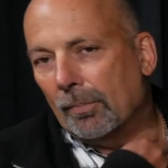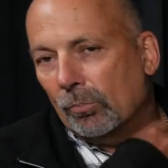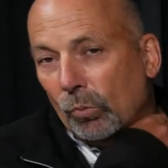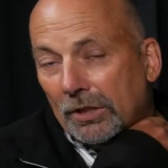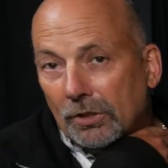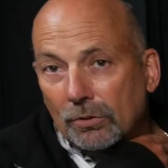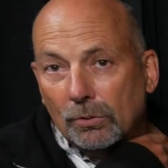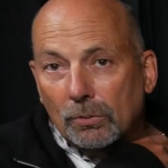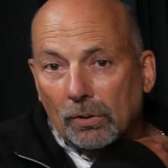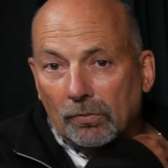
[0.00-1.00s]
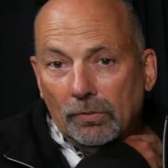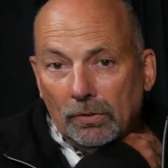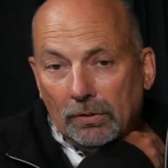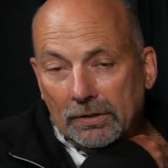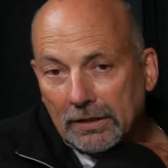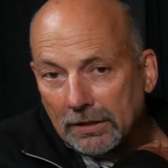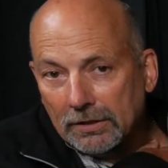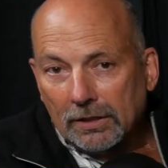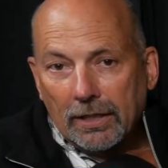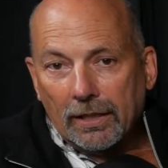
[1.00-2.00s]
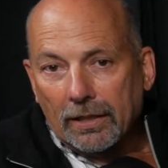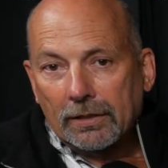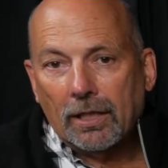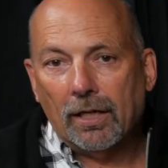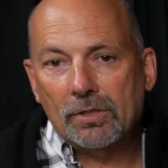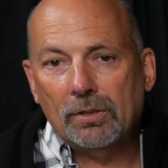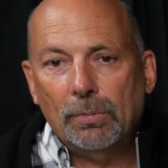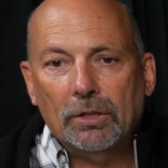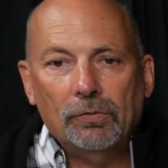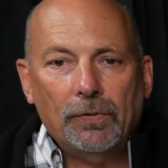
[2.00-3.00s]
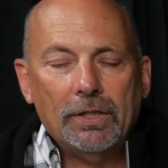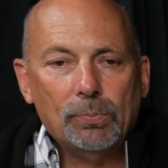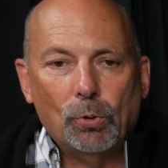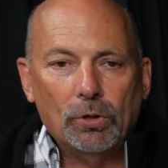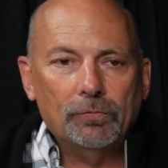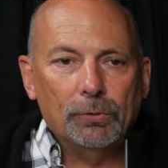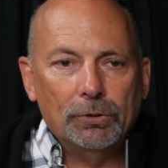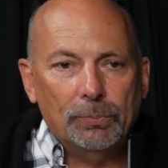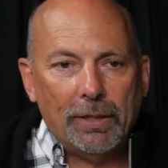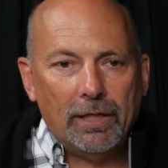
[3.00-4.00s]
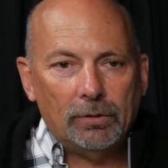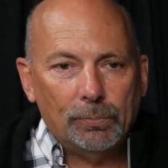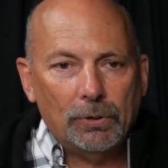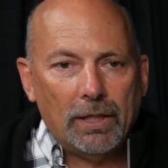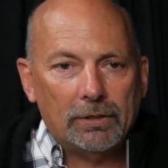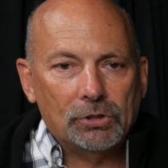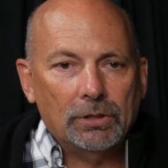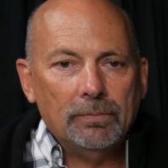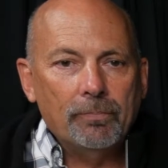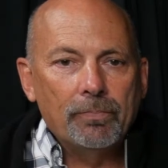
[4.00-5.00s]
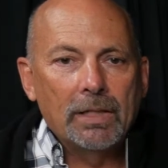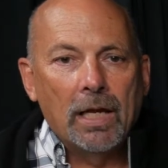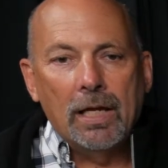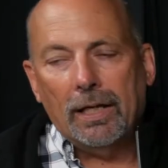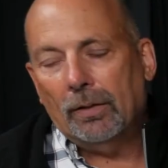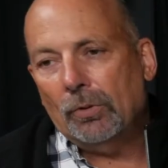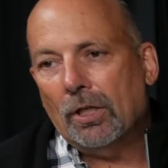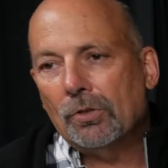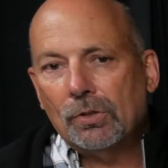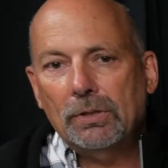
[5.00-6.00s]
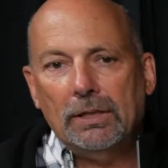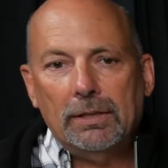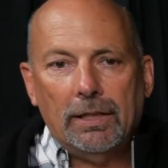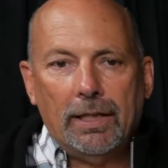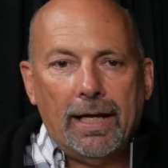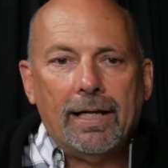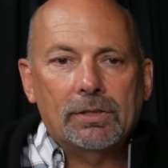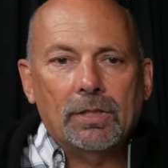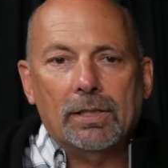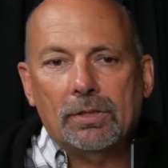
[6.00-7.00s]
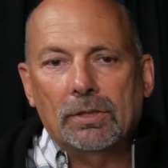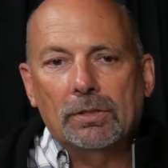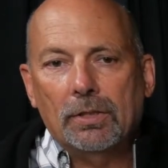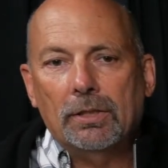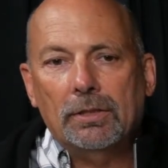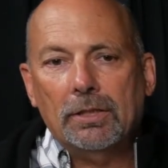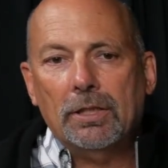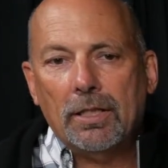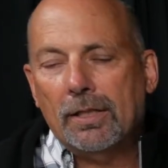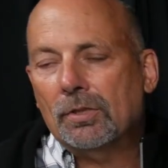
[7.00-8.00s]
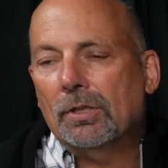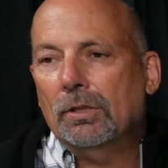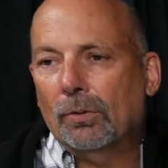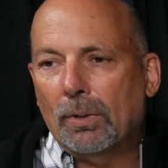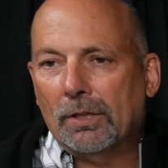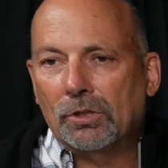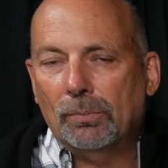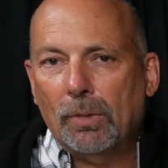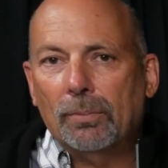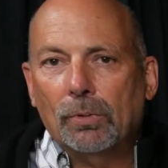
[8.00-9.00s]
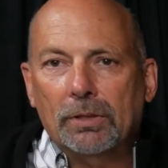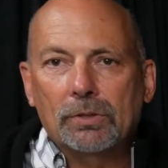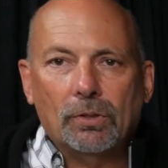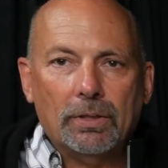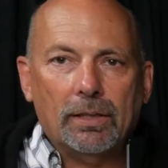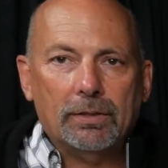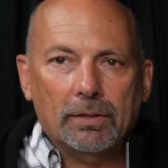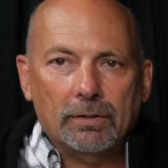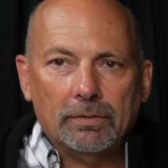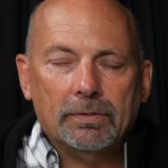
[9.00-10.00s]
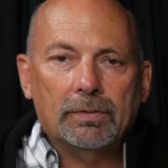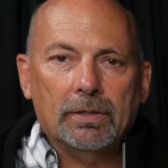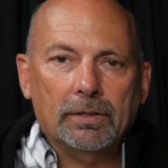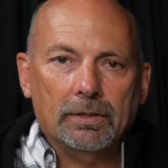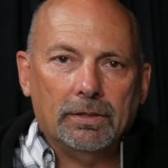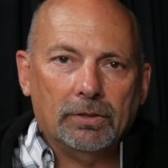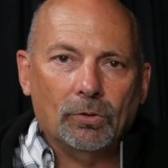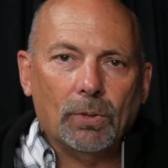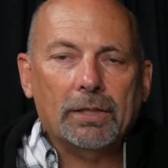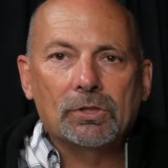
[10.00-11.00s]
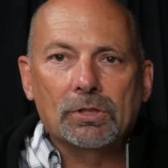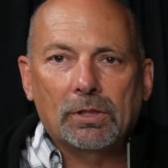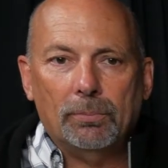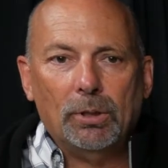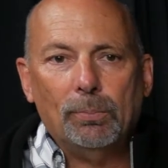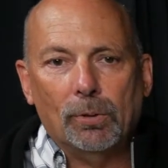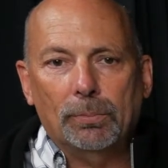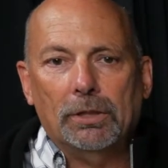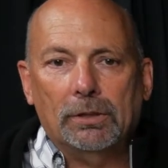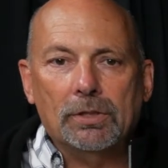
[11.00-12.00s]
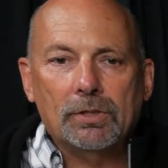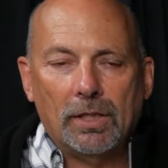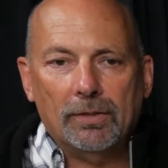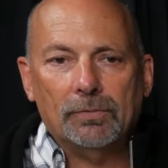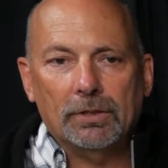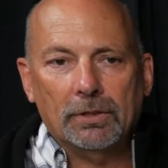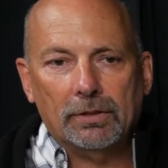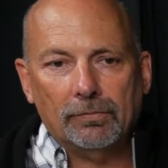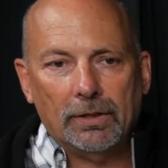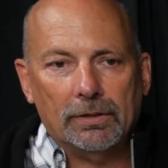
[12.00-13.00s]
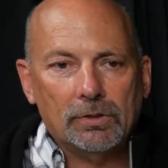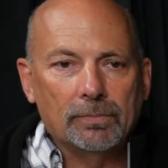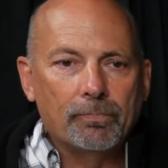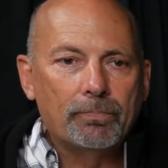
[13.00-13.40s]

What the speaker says: We do need to get a custom interface board for new panel production. And we also need to get access into the DDIC correction memory so that the corrections can be permanently saved in the device.